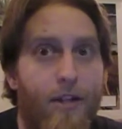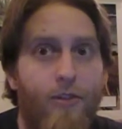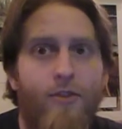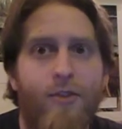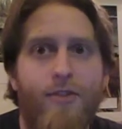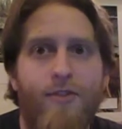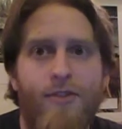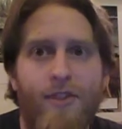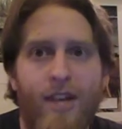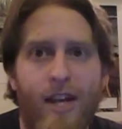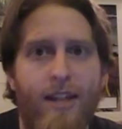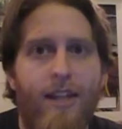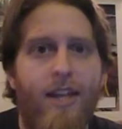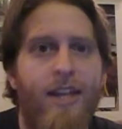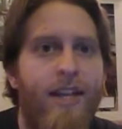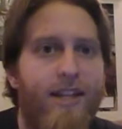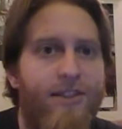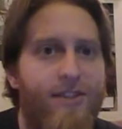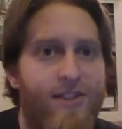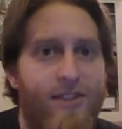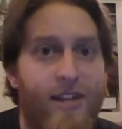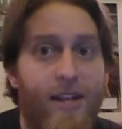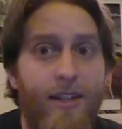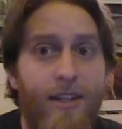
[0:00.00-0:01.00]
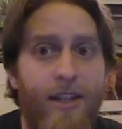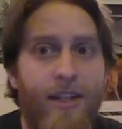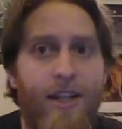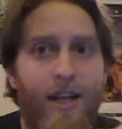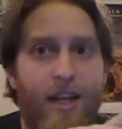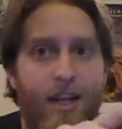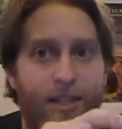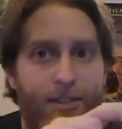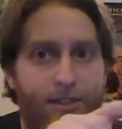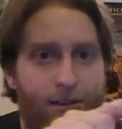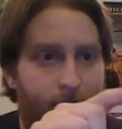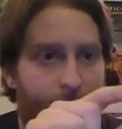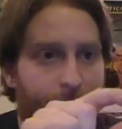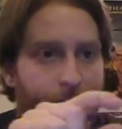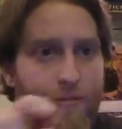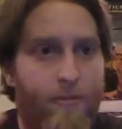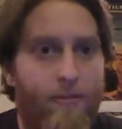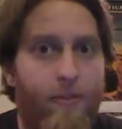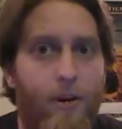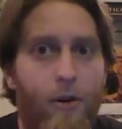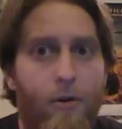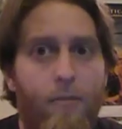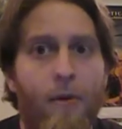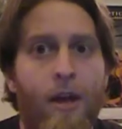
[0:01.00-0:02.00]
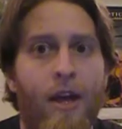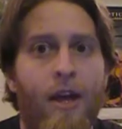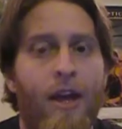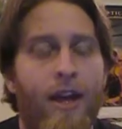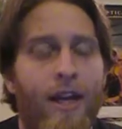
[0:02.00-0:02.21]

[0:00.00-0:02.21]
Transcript: just said the extended cuts of the film.